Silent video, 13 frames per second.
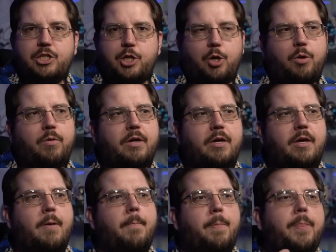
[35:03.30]
to,
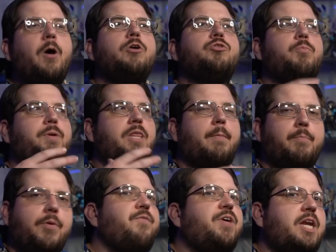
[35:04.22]
those will be that
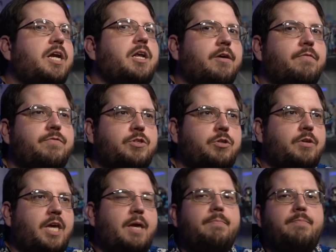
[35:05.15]
preventative to
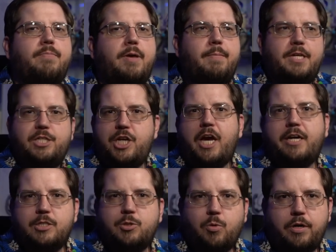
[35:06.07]
keep him in
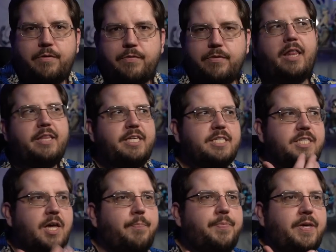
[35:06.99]
check, sort of. At least
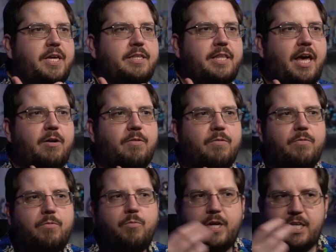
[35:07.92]
something that,
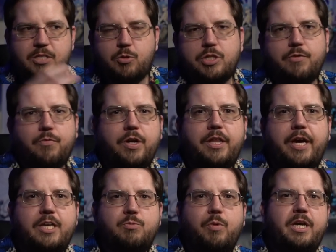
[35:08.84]
when he sorts of
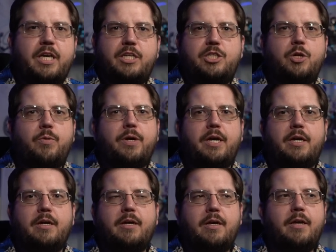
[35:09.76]
realize what he's
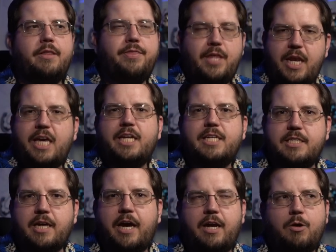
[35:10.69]
doing, then he can
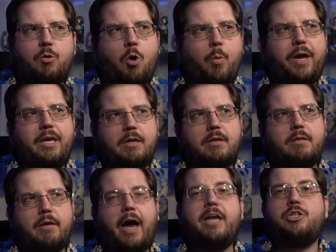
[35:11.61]
decide, oh wait,
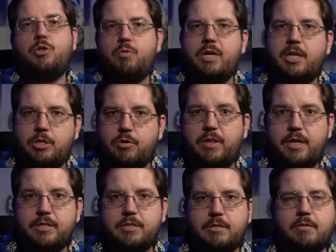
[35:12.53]
I do need to do
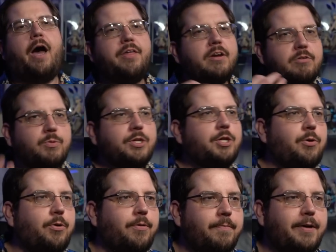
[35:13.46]
this. I thought it was really
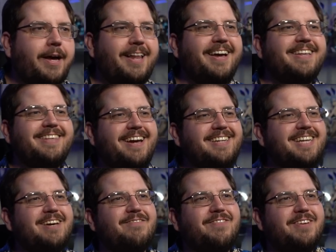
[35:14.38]
cool. I like the
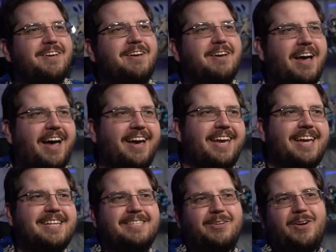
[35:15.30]
idea of,
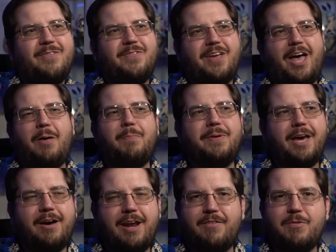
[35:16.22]
again, sort of helping
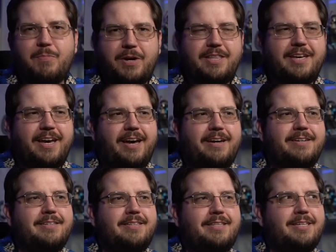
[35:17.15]
out everybody that
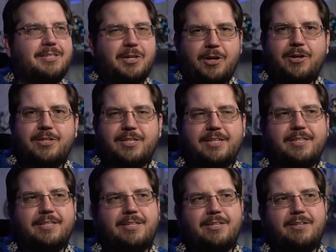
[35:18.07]
has these
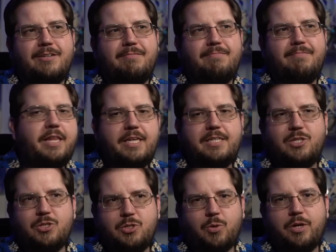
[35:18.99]
curses to at
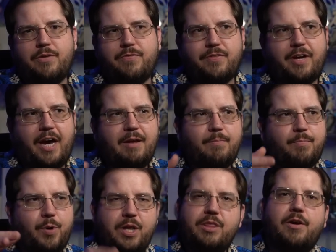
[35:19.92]
least sort of kind of
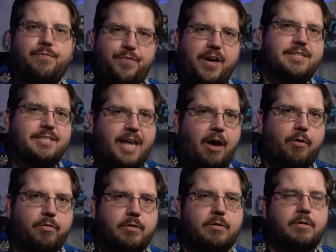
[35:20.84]
bring their effects
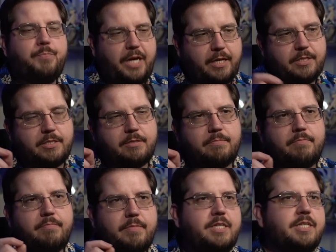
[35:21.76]
down. But yes,
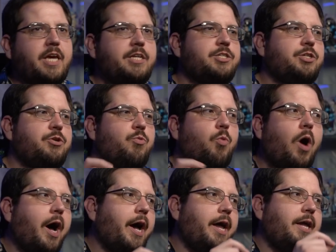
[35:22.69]
this gets to
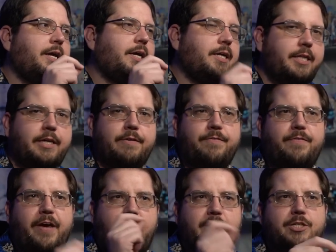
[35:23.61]
why Cliff
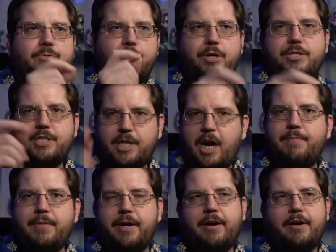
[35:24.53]
asked Rudeus to
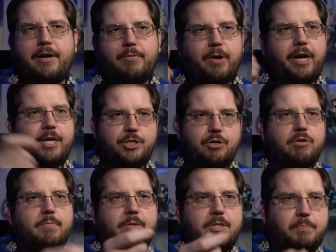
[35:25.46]
come there and why he
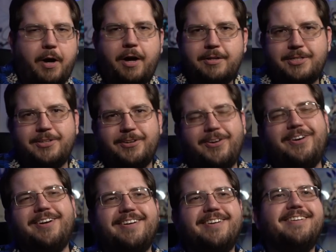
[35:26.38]
showed him this Bonsu.
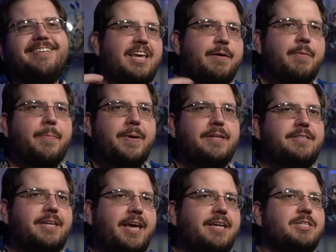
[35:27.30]
The implement
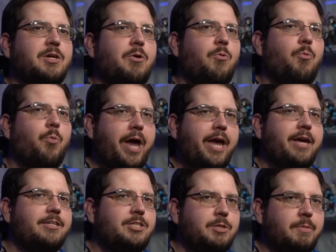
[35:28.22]
takes
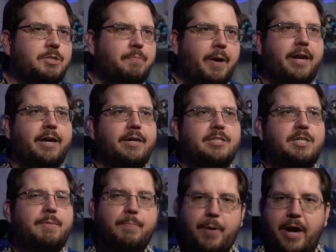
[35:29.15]
way too much mana
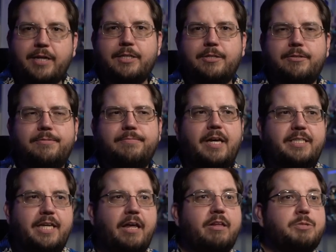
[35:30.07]
to be practical.
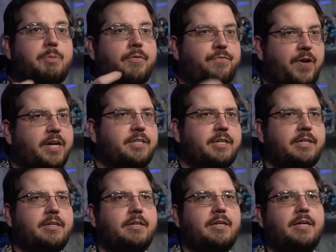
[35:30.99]
Until it's
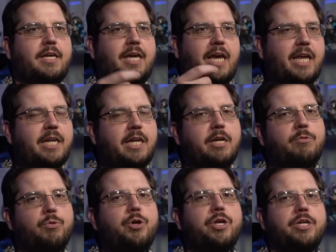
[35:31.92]
perfected, he needed
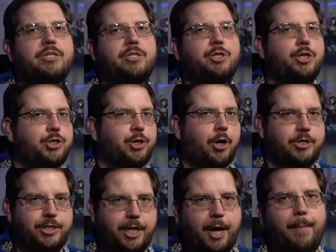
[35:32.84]
Rudeus to
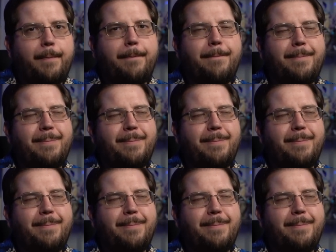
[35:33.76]
charge it up.